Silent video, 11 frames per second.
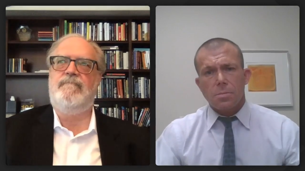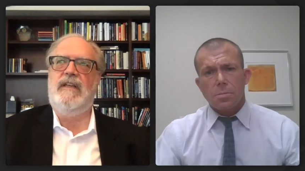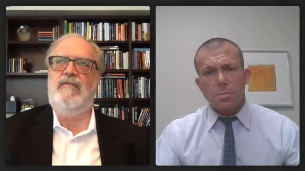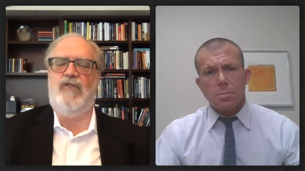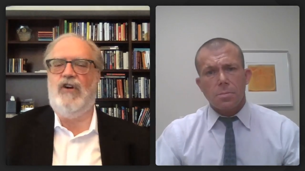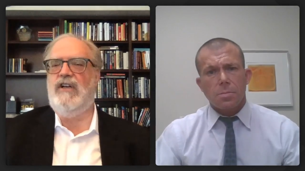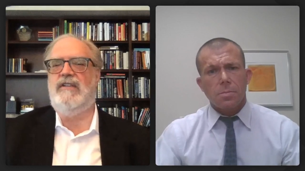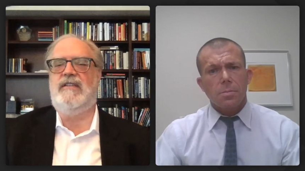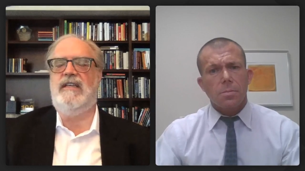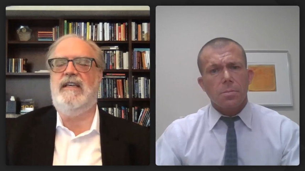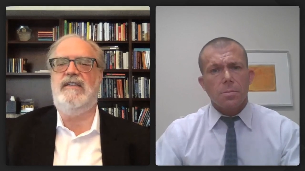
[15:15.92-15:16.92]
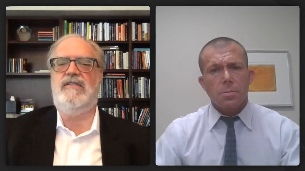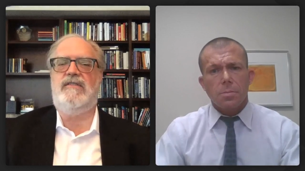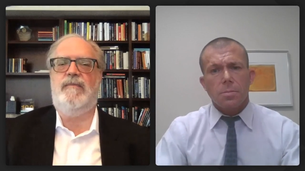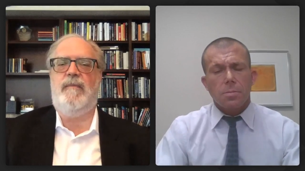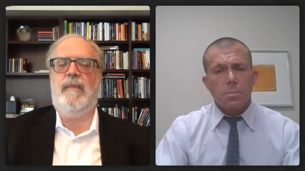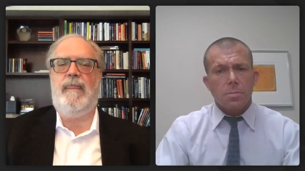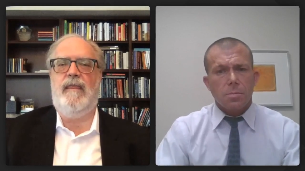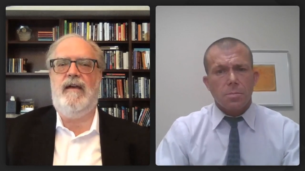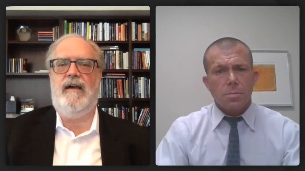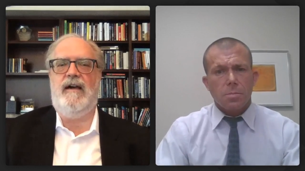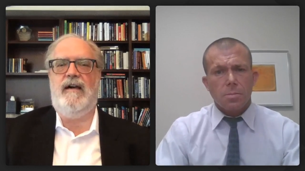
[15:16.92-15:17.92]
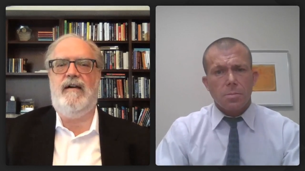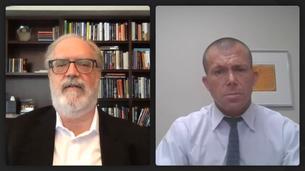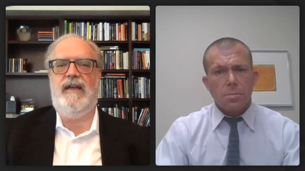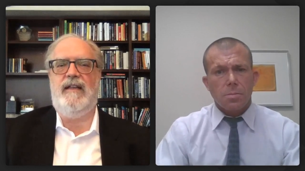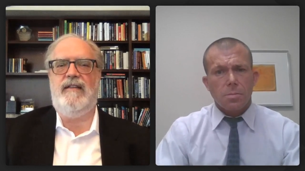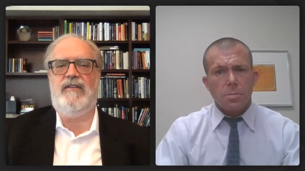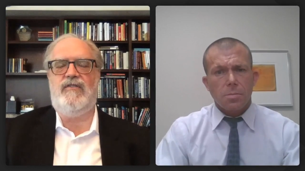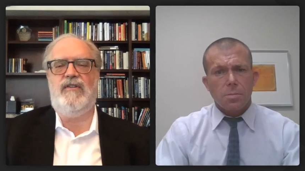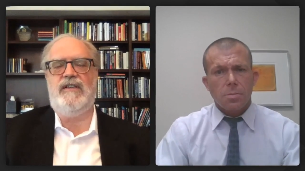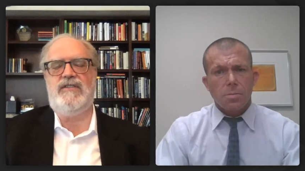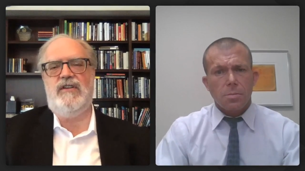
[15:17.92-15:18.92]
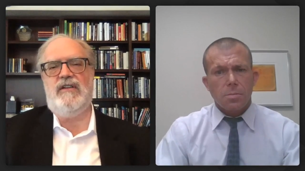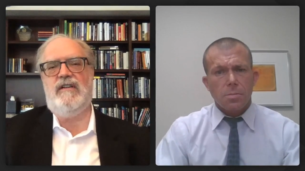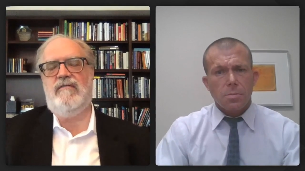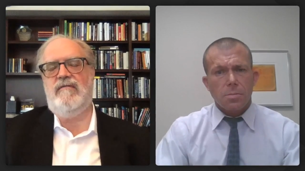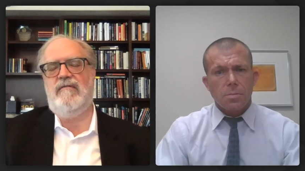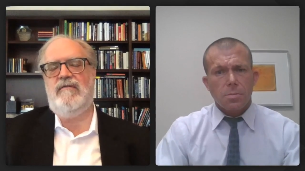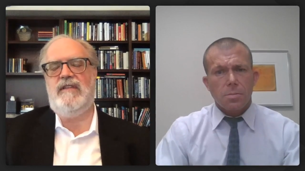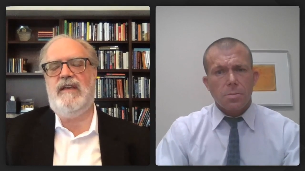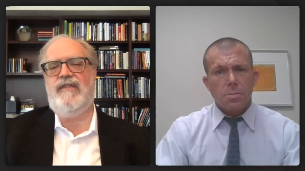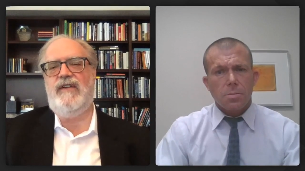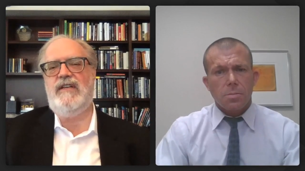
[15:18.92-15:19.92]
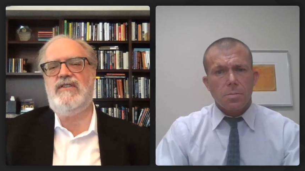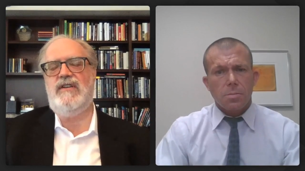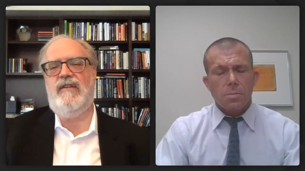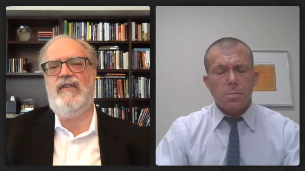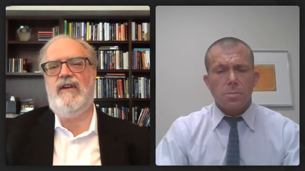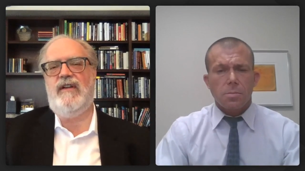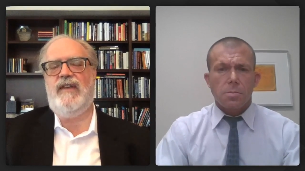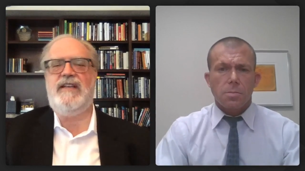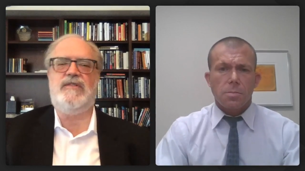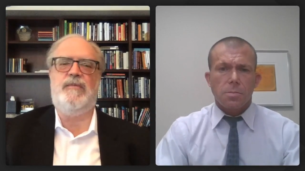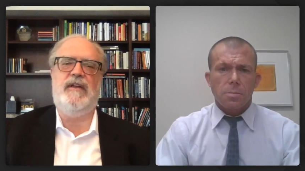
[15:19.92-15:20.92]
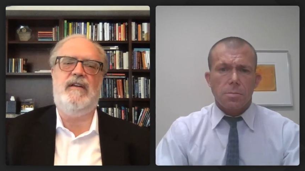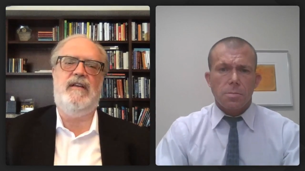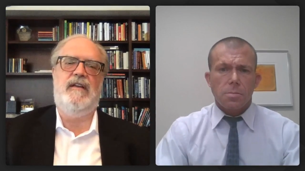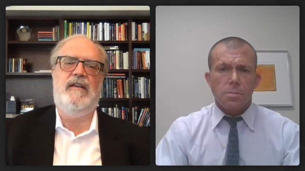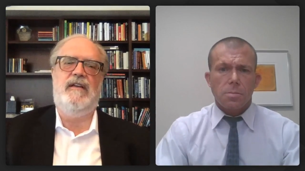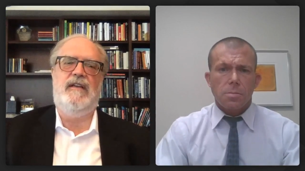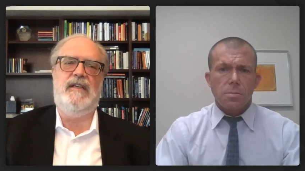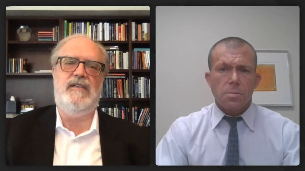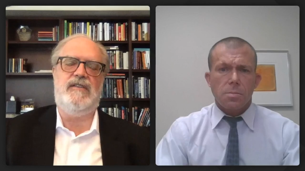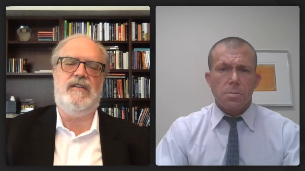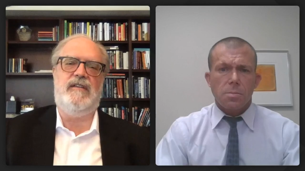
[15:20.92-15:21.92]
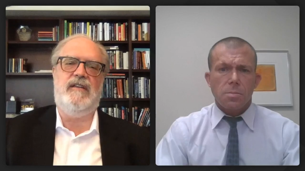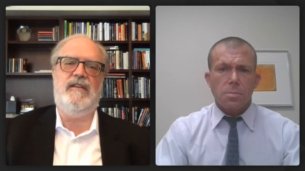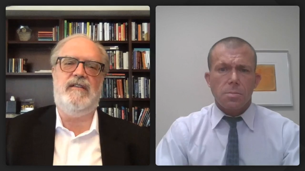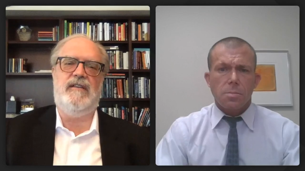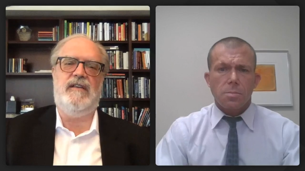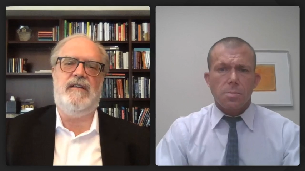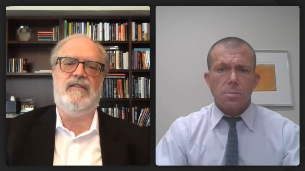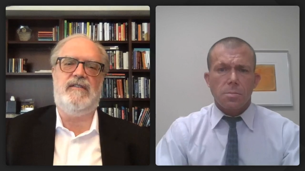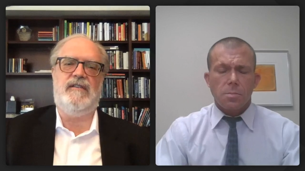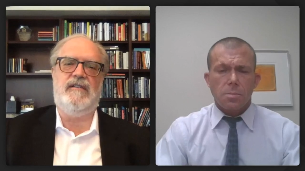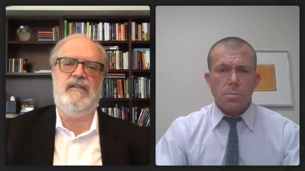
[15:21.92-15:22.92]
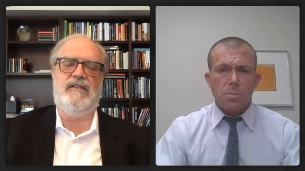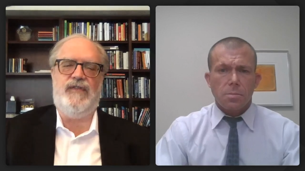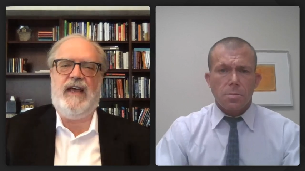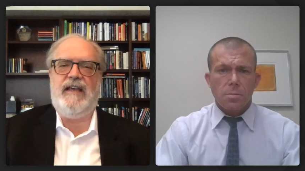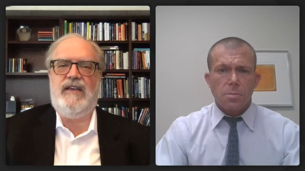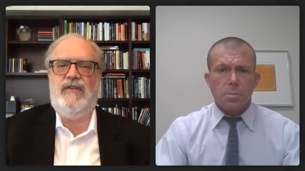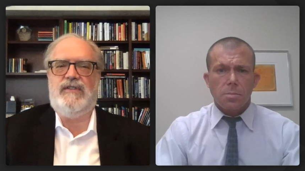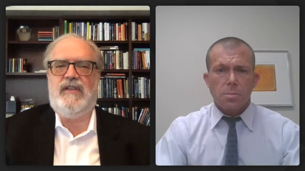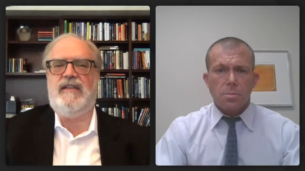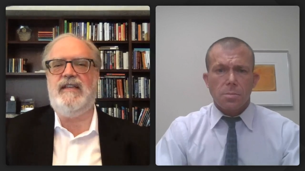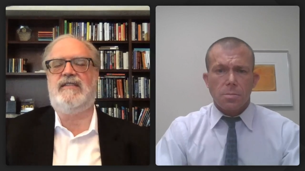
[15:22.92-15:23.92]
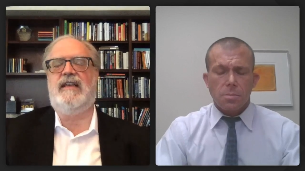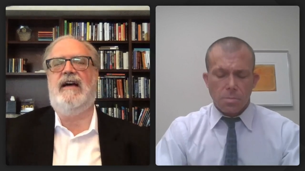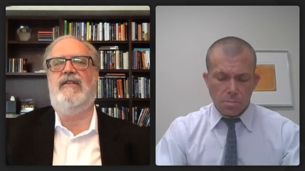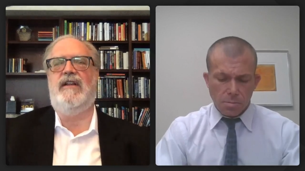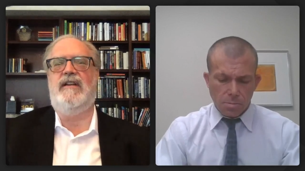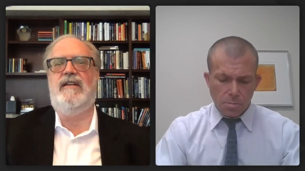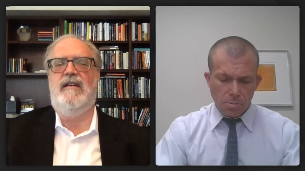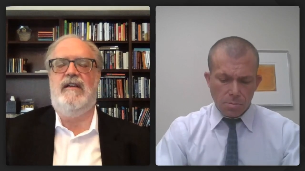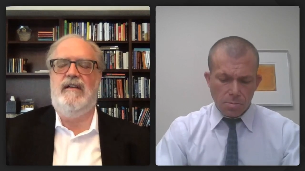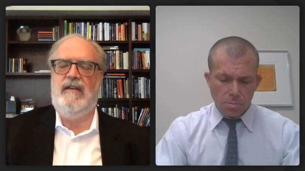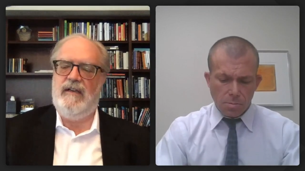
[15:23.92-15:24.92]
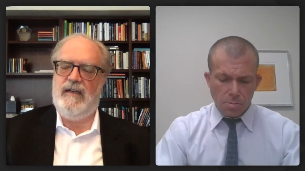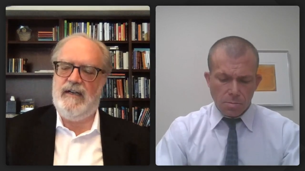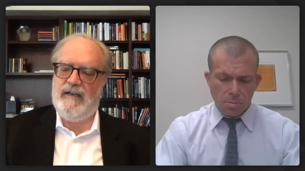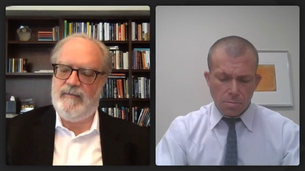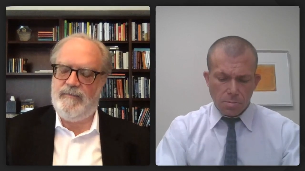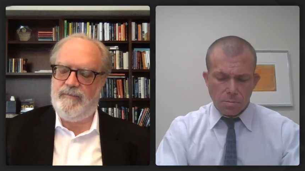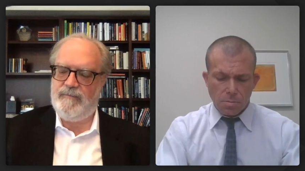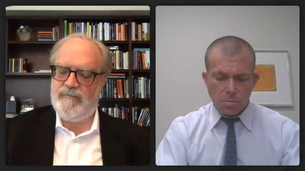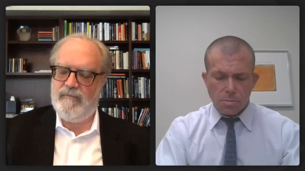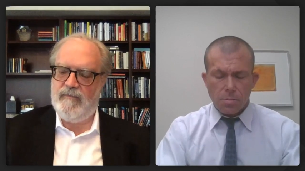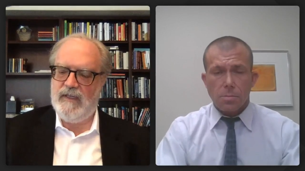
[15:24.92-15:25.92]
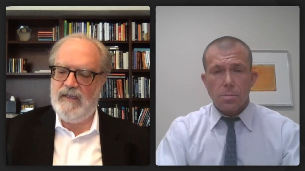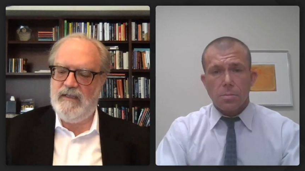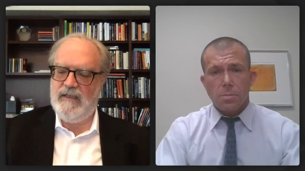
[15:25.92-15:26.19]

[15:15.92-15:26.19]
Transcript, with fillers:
Speaker 1: royalties, uh, and the traditional definition of an investment is a is, a its value is a discounted um, uh,